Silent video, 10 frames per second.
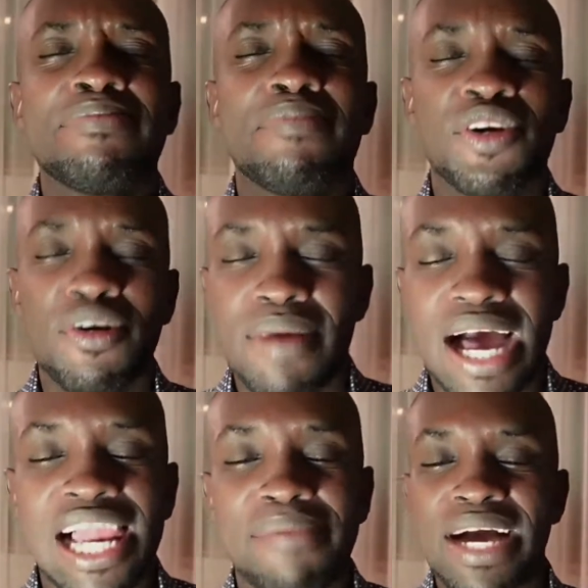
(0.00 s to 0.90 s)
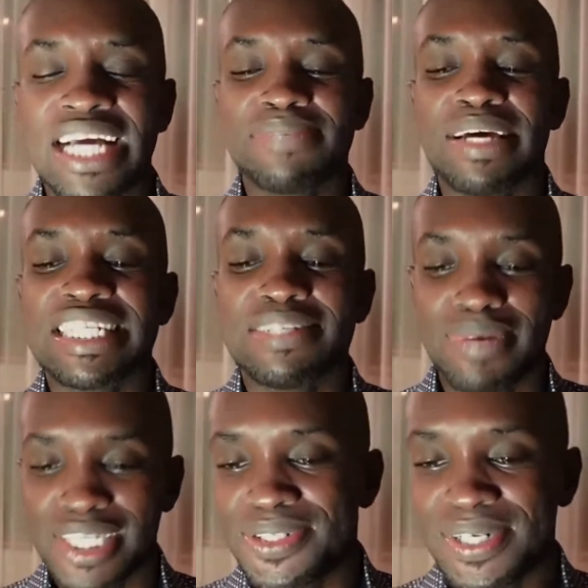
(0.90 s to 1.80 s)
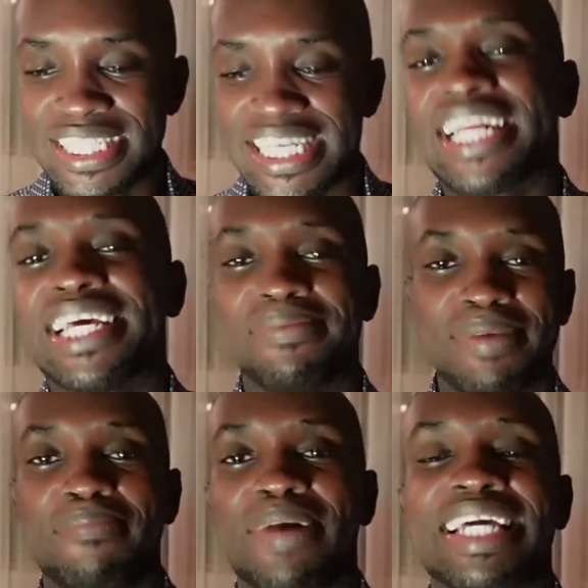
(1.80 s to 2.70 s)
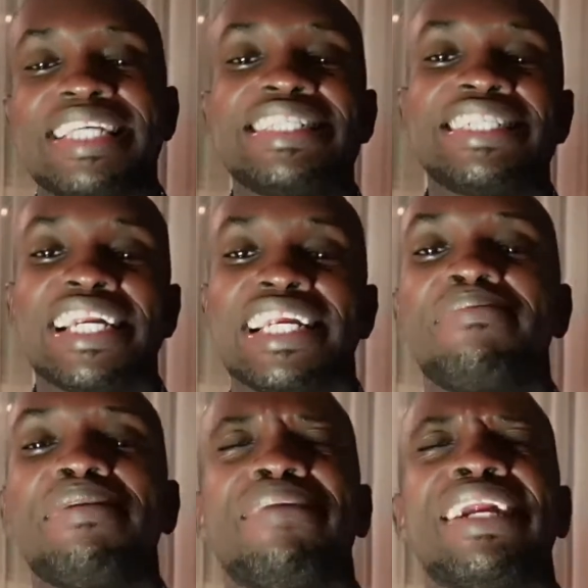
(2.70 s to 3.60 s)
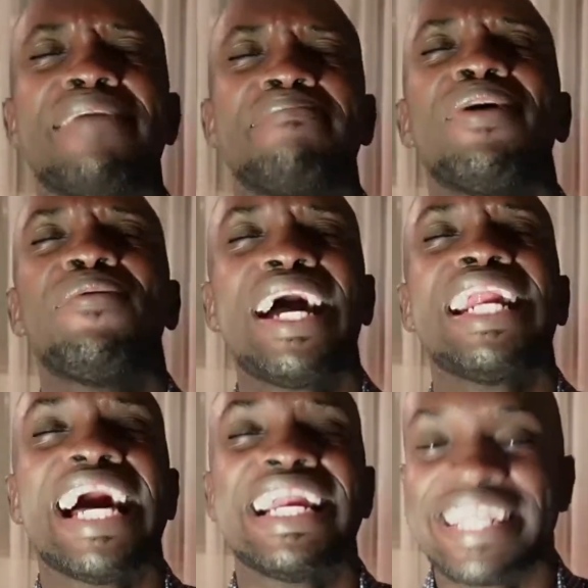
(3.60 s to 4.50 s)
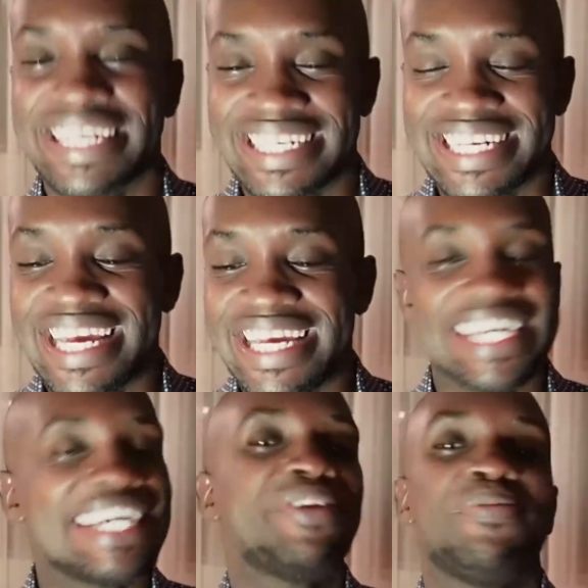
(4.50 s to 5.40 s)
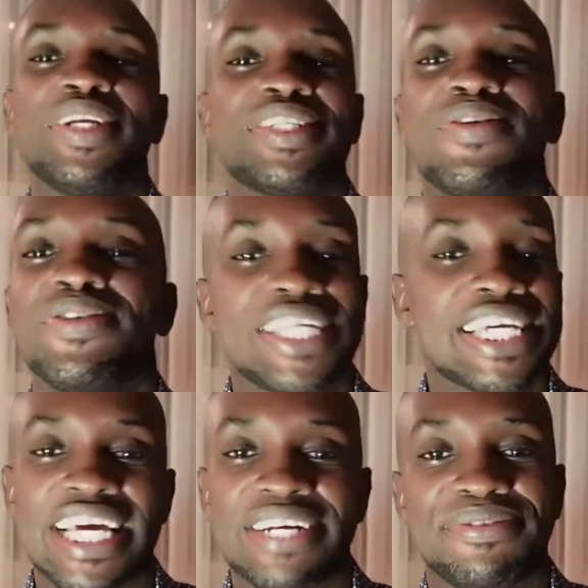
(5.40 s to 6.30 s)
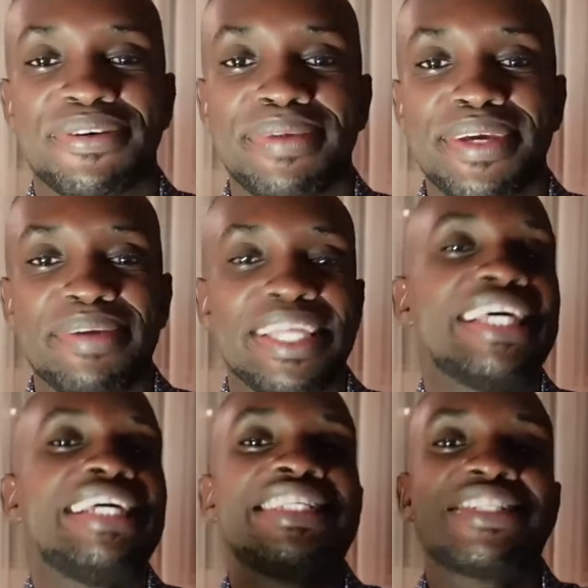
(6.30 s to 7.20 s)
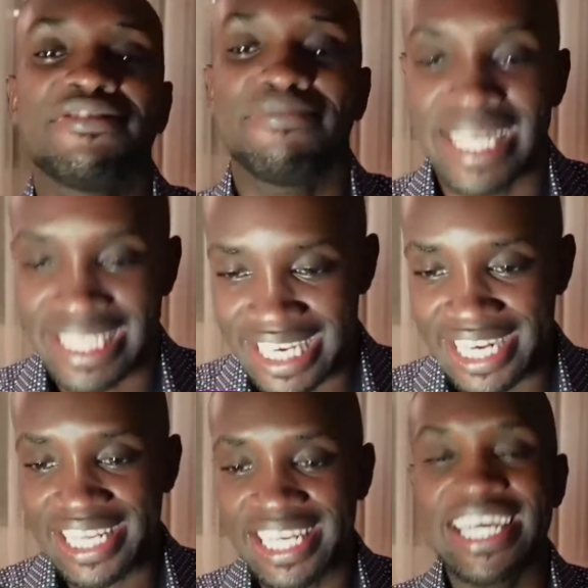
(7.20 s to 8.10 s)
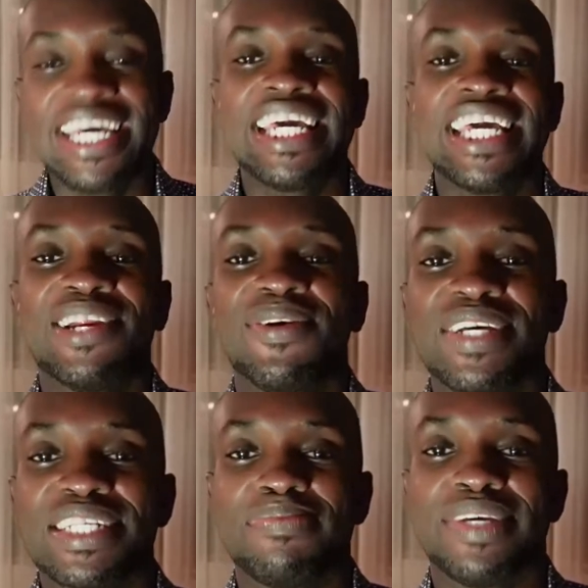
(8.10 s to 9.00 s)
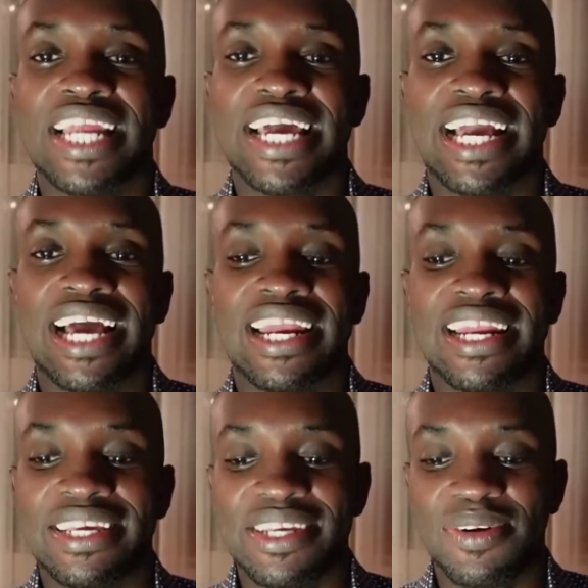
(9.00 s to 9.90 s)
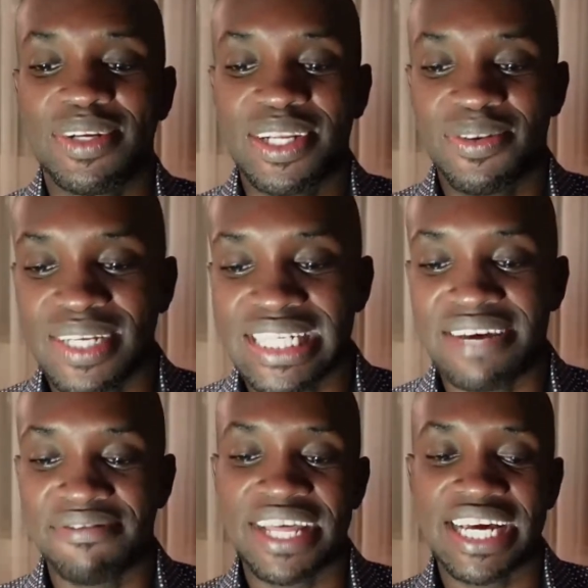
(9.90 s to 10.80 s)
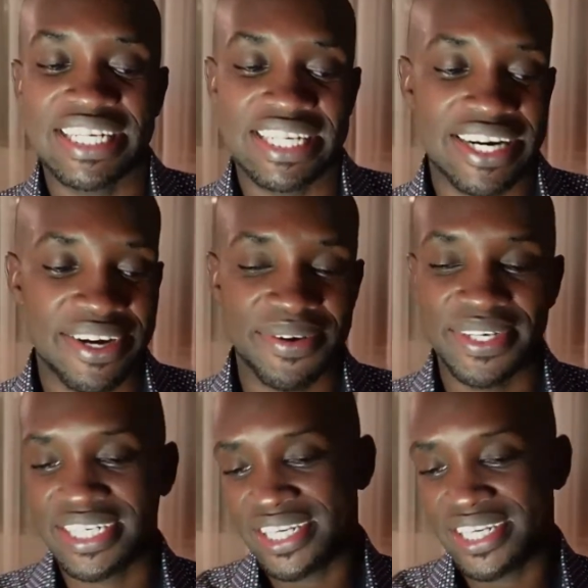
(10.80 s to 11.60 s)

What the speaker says: Rob Albanks, my special channel member. He's channel member number 100. Like nobody's going to take that from him. In the history of my channel, he'll always be like he'll always have that record.